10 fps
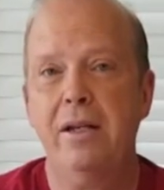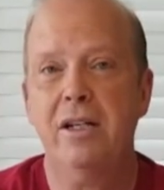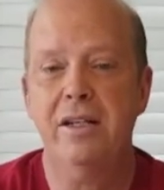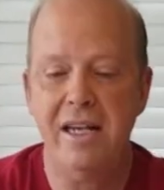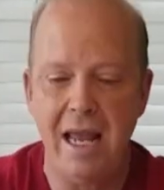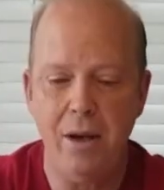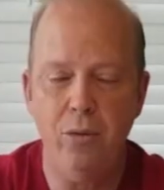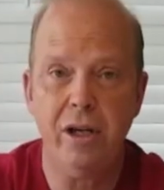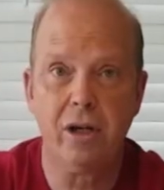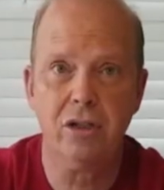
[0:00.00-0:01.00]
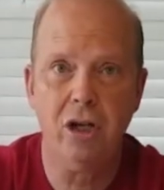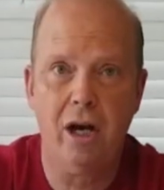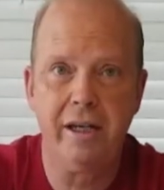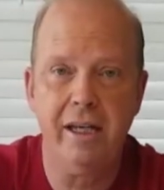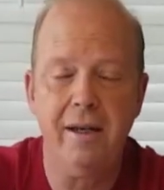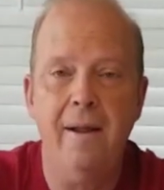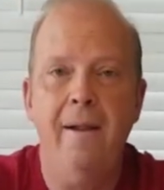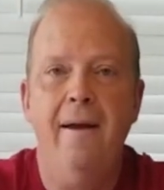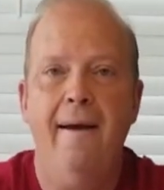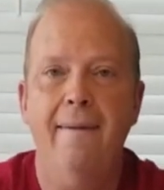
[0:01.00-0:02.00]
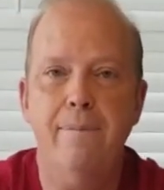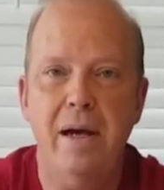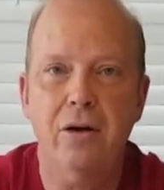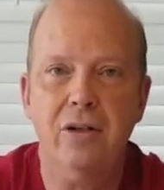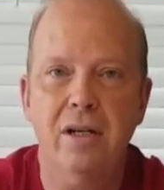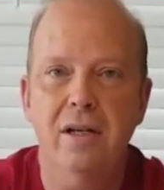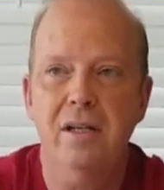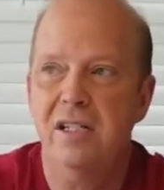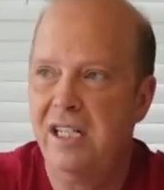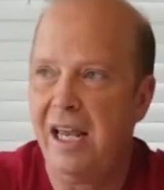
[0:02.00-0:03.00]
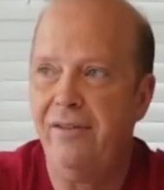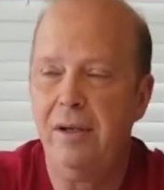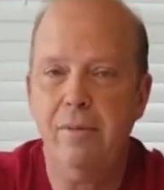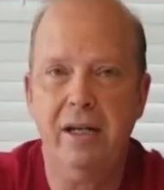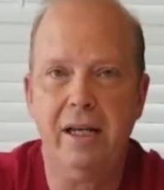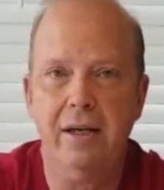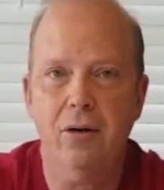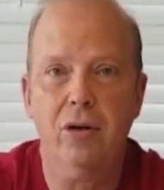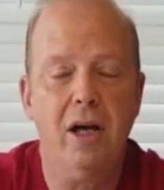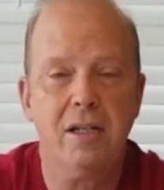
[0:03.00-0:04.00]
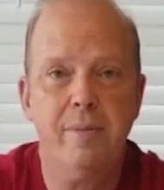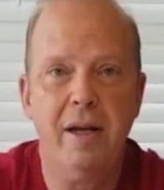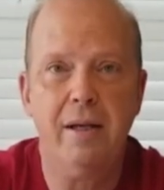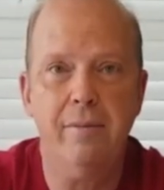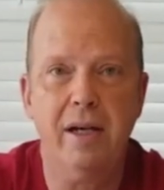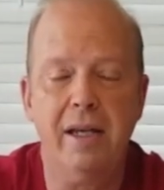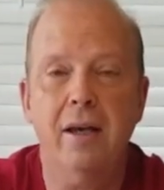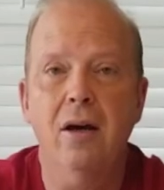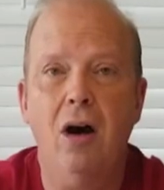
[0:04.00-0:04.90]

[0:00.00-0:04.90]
Today we are talking about saving money or not spending money